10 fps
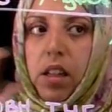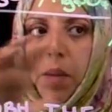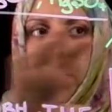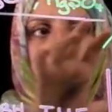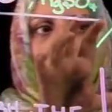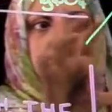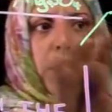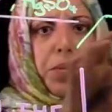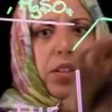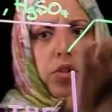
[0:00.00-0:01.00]
I mean, less
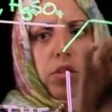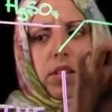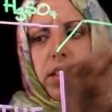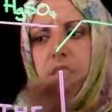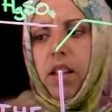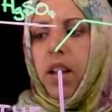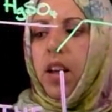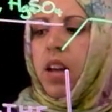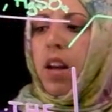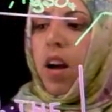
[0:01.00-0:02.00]
substituted
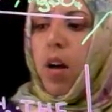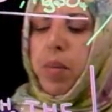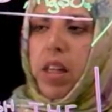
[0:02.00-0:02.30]
um,